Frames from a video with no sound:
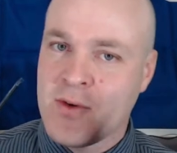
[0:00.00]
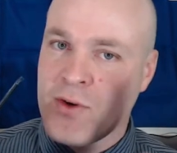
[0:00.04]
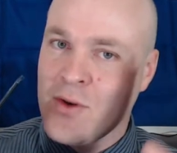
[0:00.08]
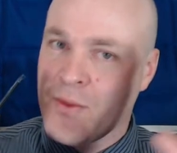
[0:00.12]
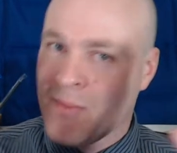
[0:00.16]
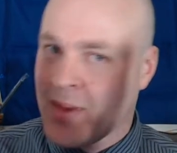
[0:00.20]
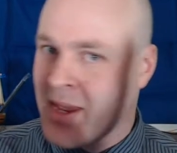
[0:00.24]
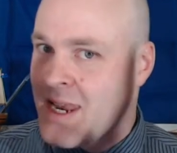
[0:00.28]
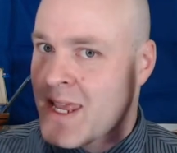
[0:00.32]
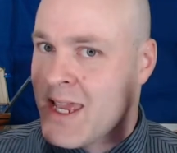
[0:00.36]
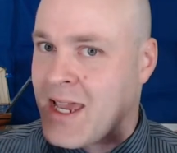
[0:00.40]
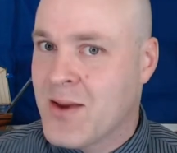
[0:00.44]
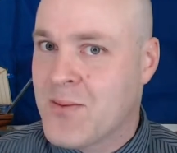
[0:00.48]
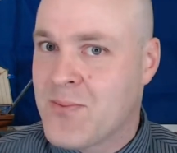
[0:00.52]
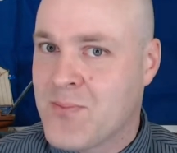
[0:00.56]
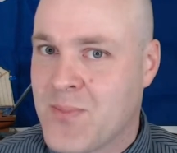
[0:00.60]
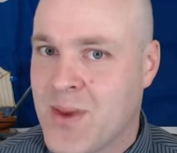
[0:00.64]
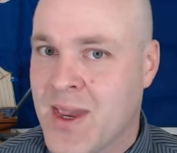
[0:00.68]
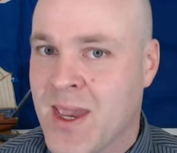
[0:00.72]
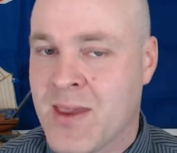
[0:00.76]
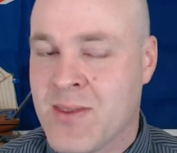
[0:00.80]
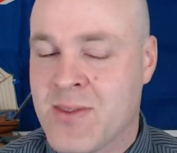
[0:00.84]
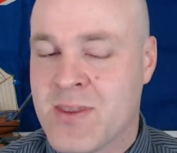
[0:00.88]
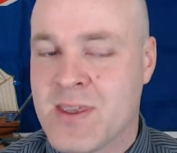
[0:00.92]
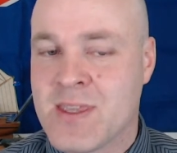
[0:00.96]
no matter how
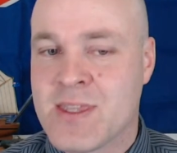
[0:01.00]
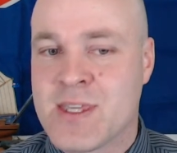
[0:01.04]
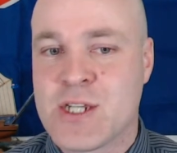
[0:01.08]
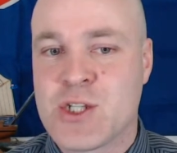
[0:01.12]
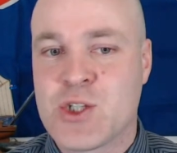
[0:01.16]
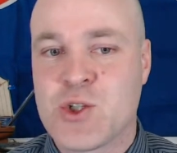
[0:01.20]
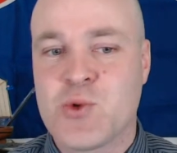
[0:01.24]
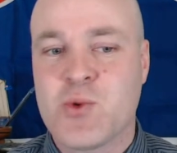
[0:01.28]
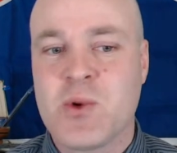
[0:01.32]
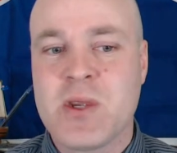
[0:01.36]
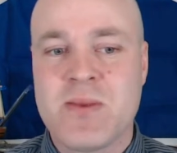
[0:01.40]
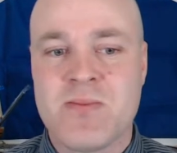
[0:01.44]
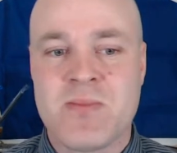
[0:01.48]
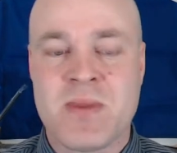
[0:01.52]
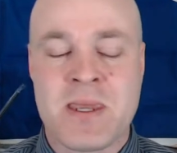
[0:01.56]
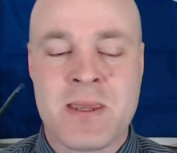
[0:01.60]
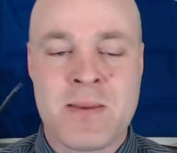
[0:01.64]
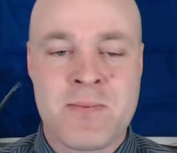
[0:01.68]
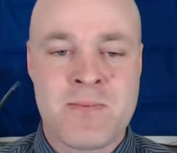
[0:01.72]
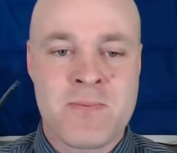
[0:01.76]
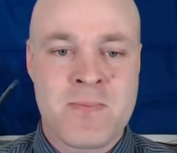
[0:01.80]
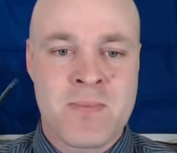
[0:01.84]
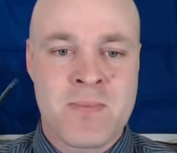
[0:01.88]
badly they treat me.